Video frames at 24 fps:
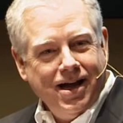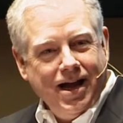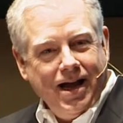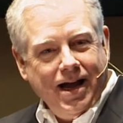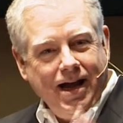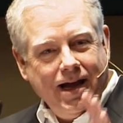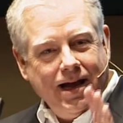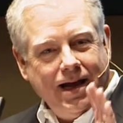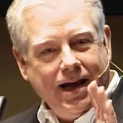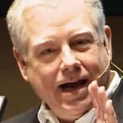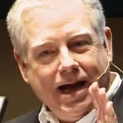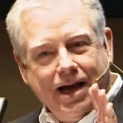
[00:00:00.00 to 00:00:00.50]

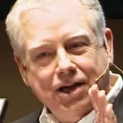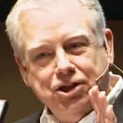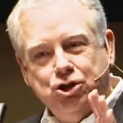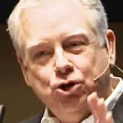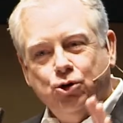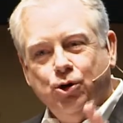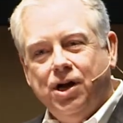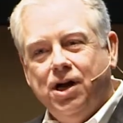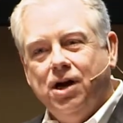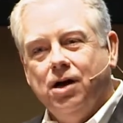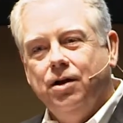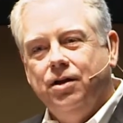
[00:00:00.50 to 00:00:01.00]
and as
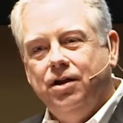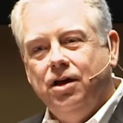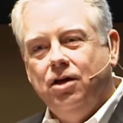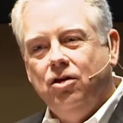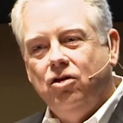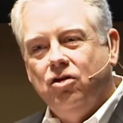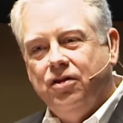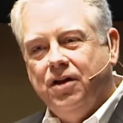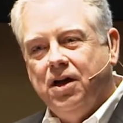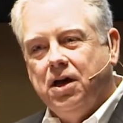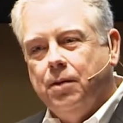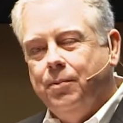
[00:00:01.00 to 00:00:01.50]
you hear
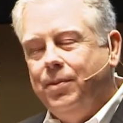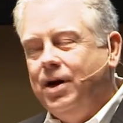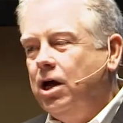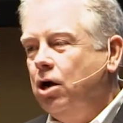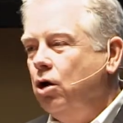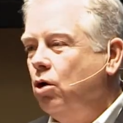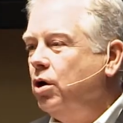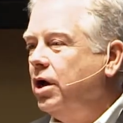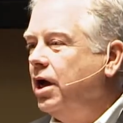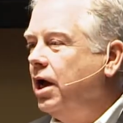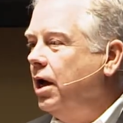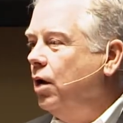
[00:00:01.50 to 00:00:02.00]
these, think about,
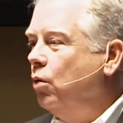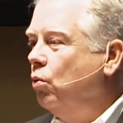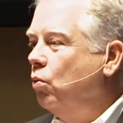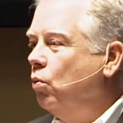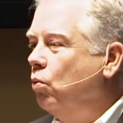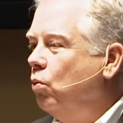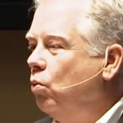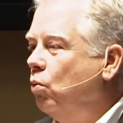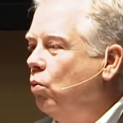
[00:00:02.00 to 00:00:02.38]
okay,